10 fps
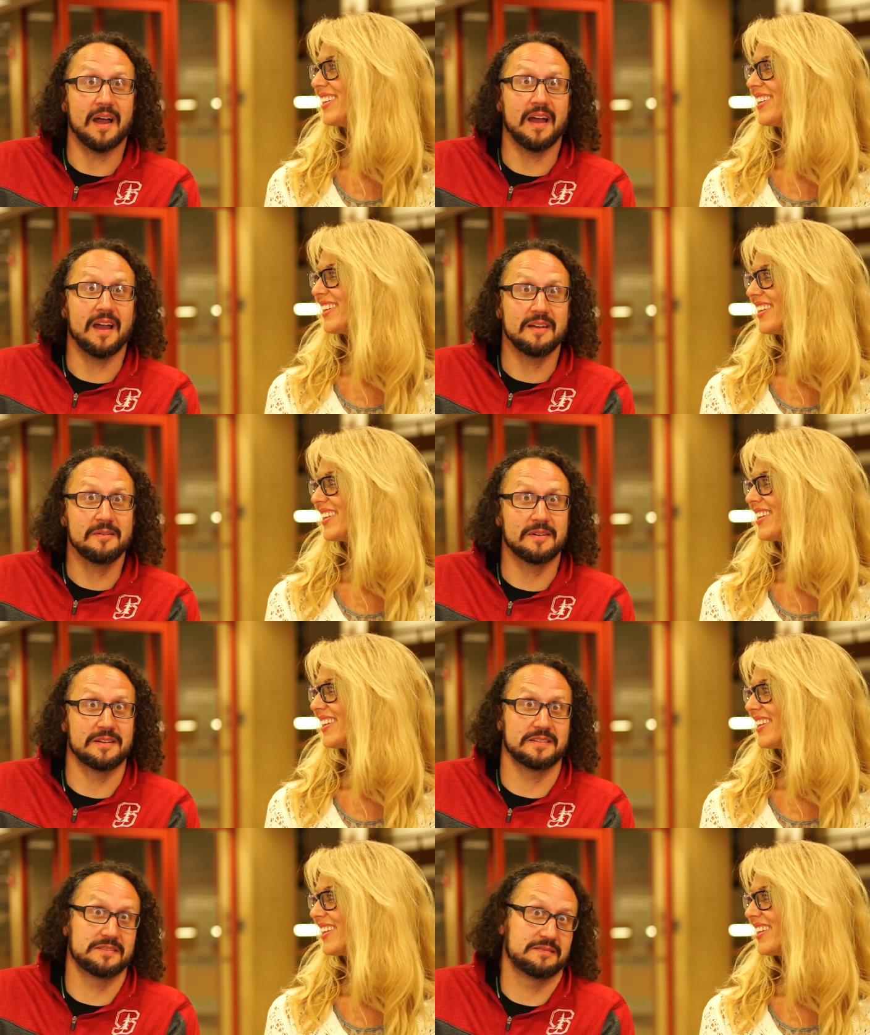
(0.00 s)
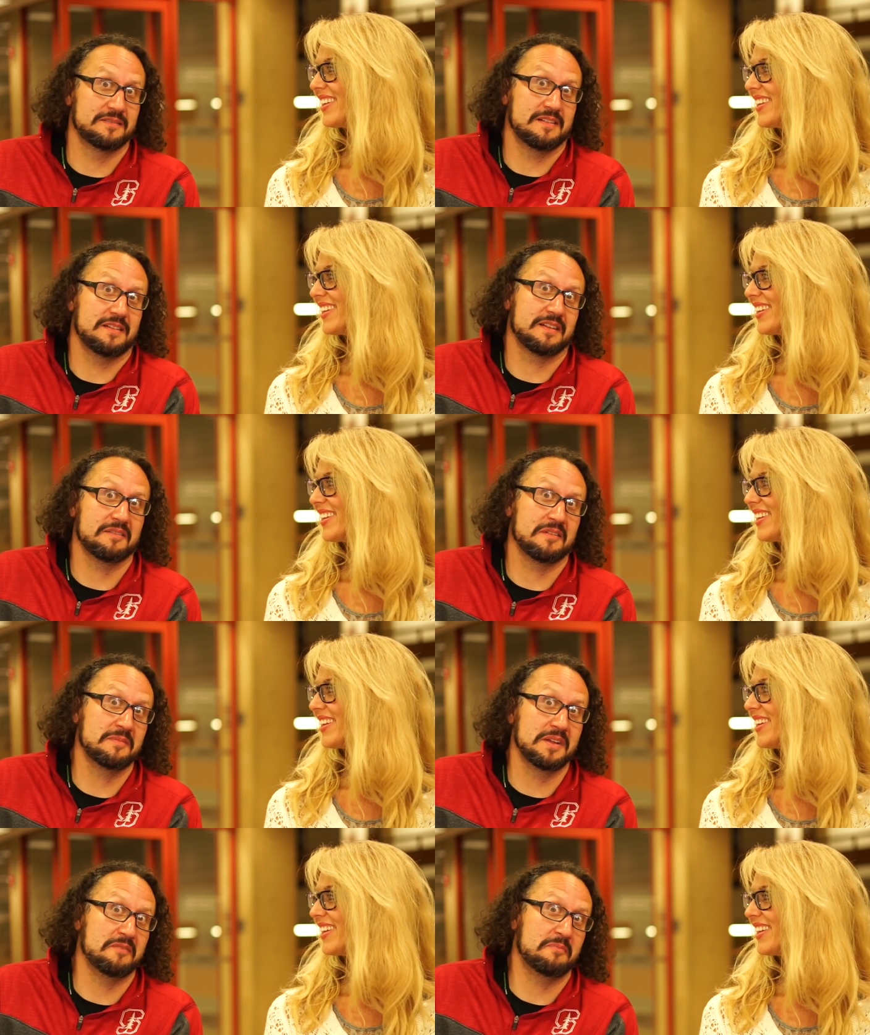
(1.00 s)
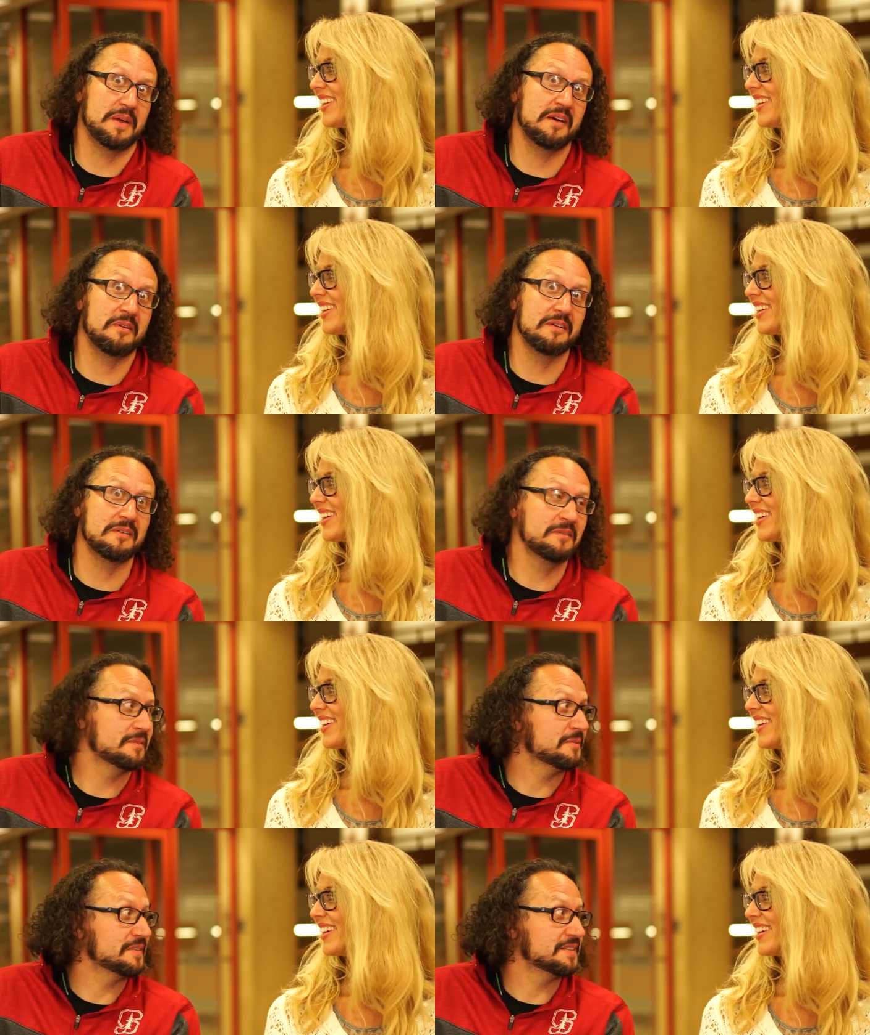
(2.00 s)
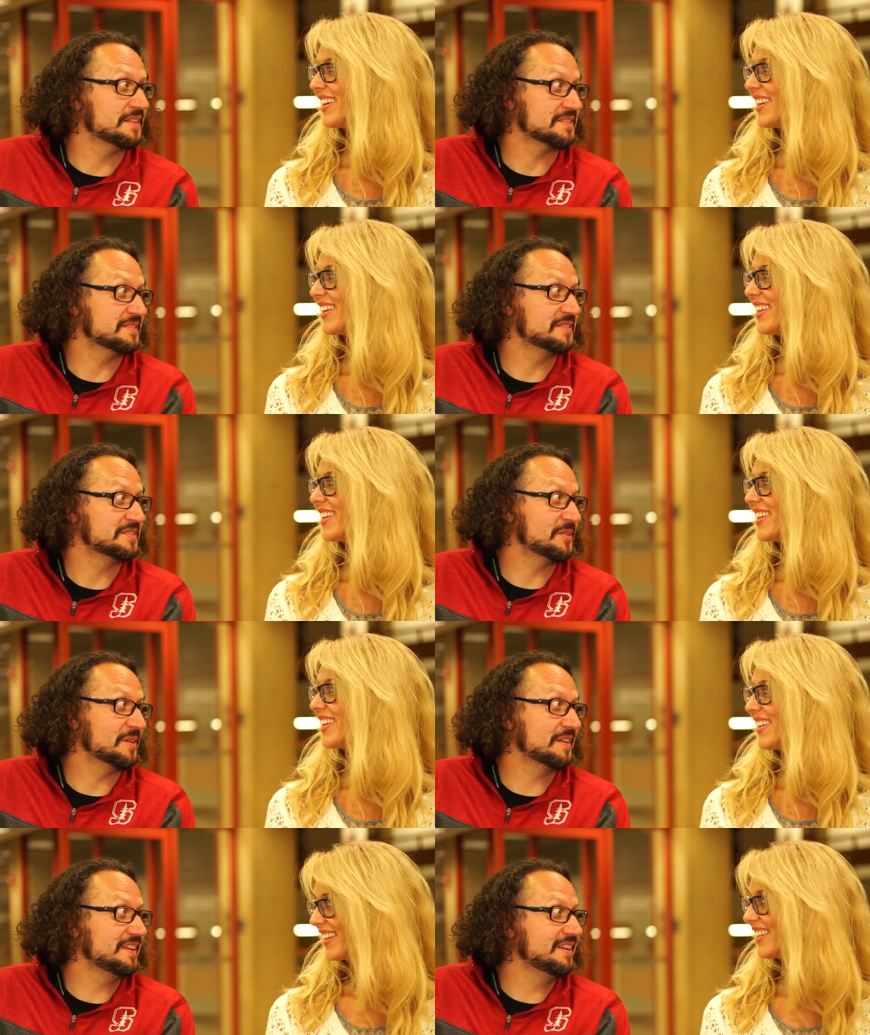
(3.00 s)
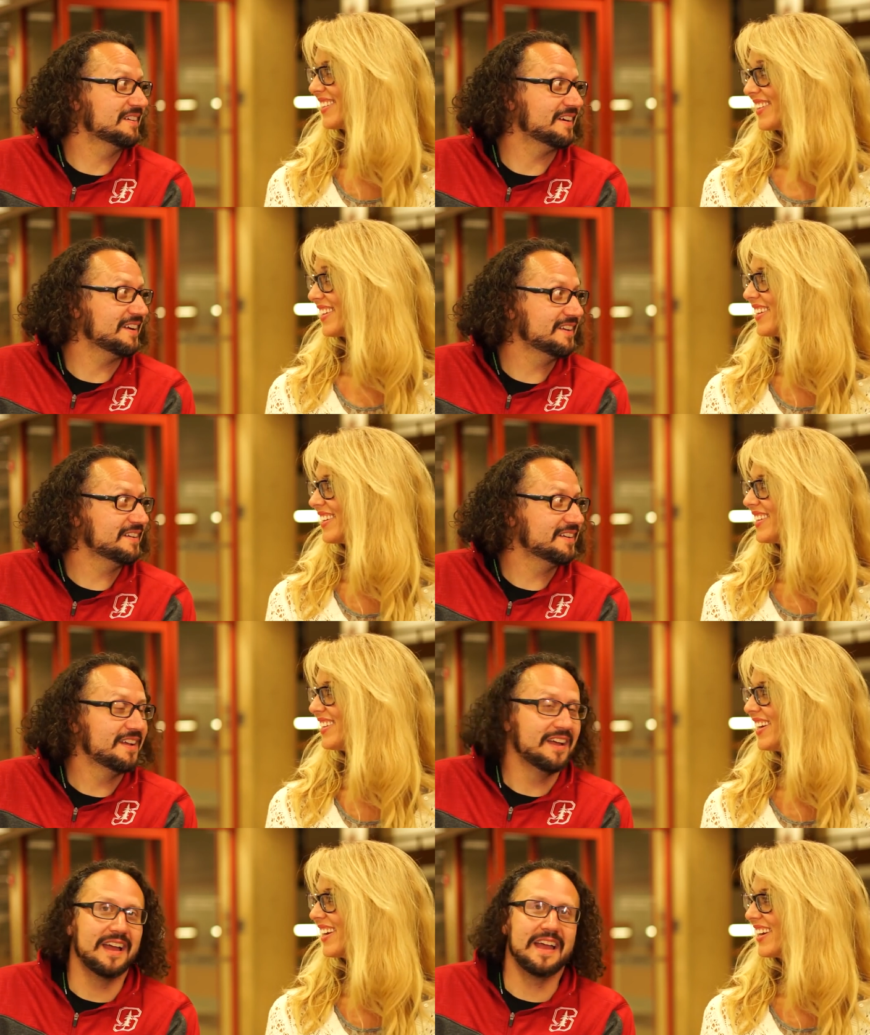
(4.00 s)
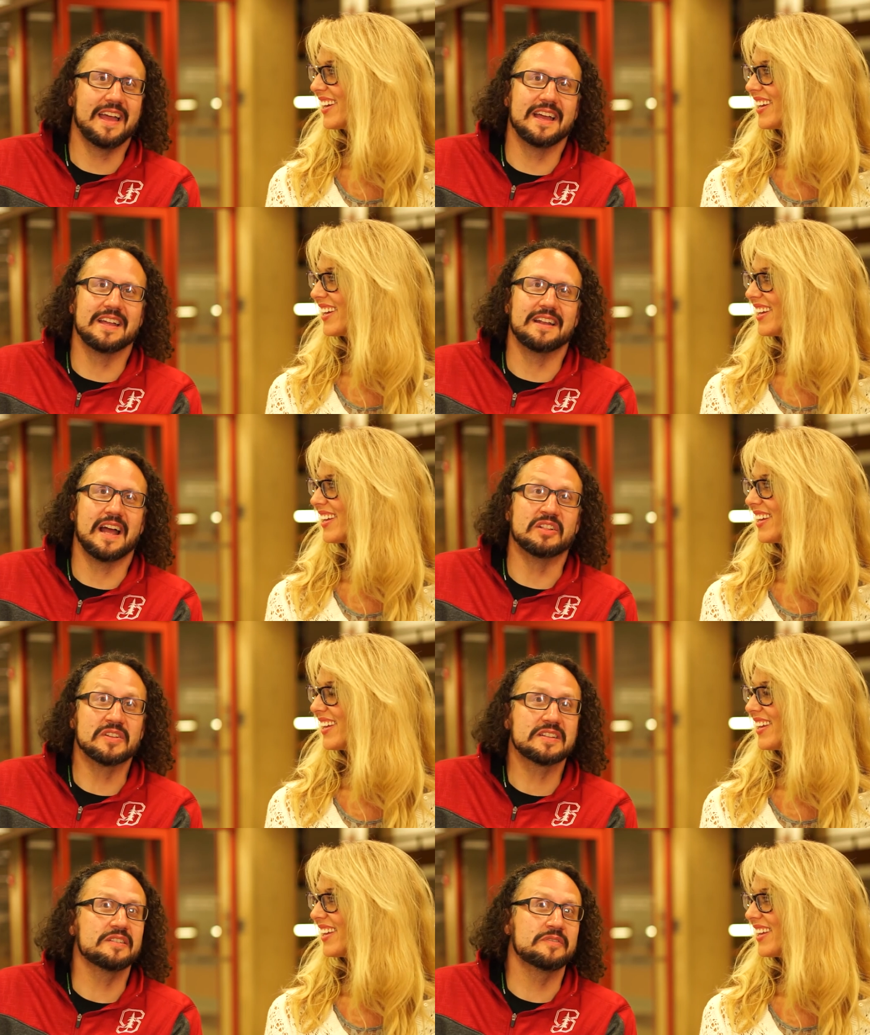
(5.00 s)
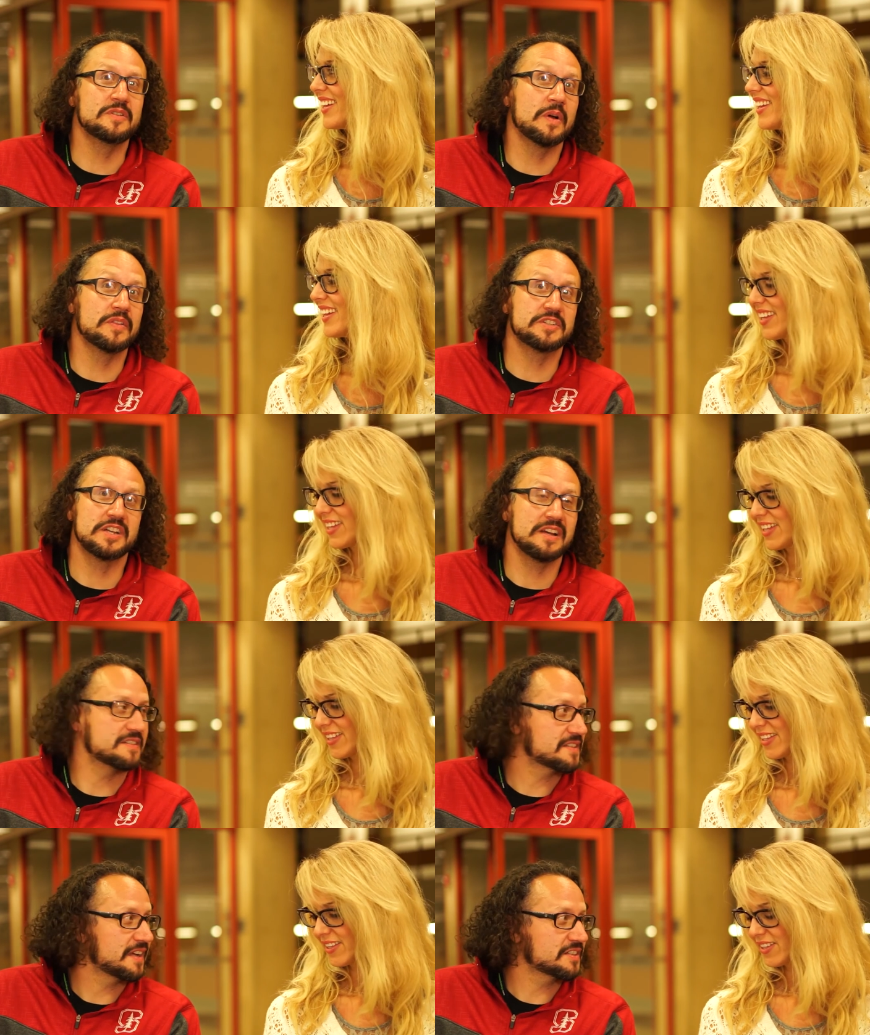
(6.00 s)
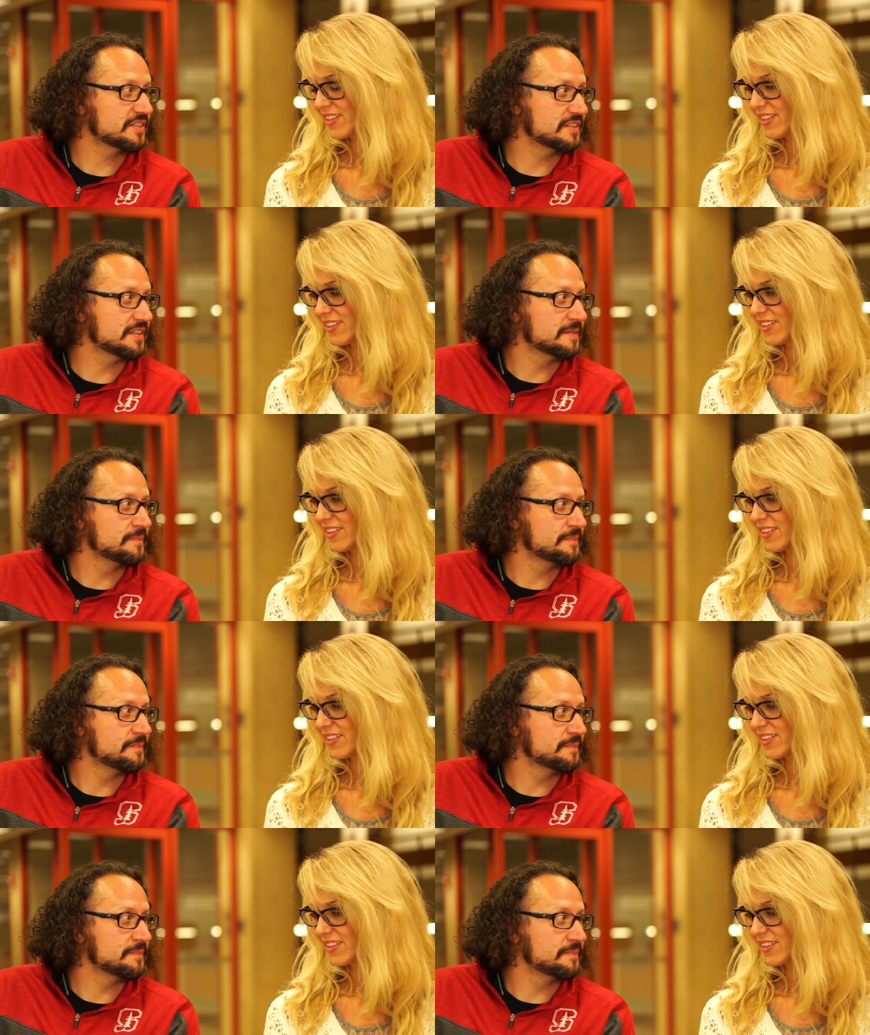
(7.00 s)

Speaker 1: I don't want to like I'm gonna have power. I want one that doesn't look dorky, right? Yeah. And I looked at a few other chairs actually,